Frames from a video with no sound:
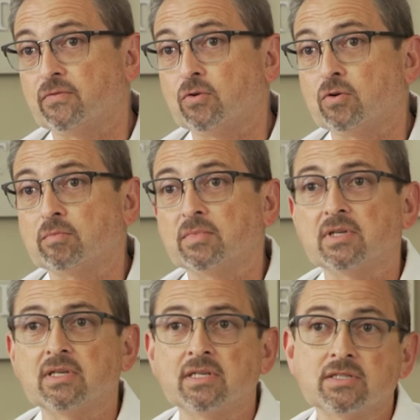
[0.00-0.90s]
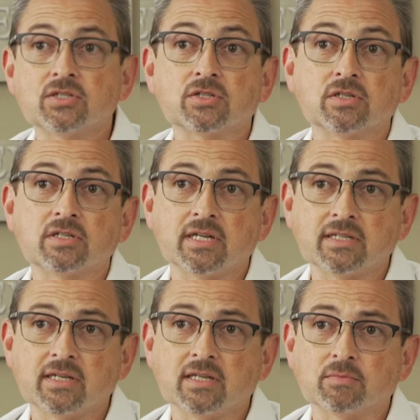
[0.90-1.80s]
form is just a
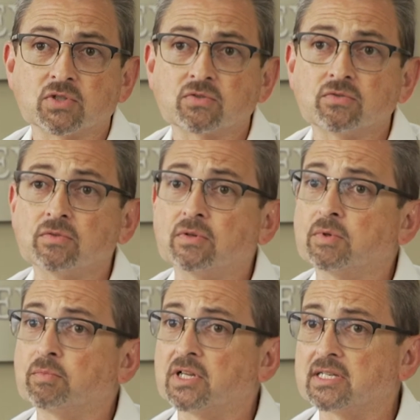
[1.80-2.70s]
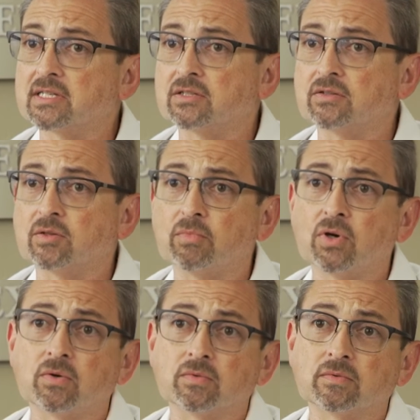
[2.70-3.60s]
titanium screw that we place into the bone.